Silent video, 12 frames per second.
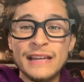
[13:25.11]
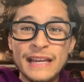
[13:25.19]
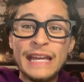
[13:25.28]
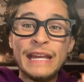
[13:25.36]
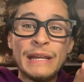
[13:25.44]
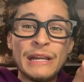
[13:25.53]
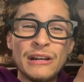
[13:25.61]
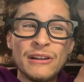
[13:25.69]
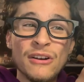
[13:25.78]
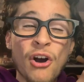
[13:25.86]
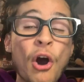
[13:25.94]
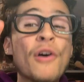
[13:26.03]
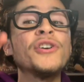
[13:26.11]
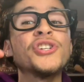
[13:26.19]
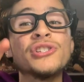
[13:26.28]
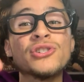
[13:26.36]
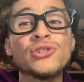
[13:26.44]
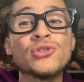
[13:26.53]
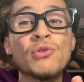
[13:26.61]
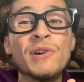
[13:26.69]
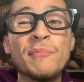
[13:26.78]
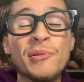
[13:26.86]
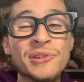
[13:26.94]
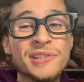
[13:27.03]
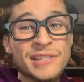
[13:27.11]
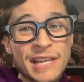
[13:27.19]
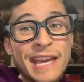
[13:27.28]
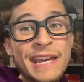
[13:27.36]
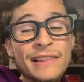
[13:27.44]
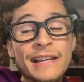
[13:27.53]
a origin story per se.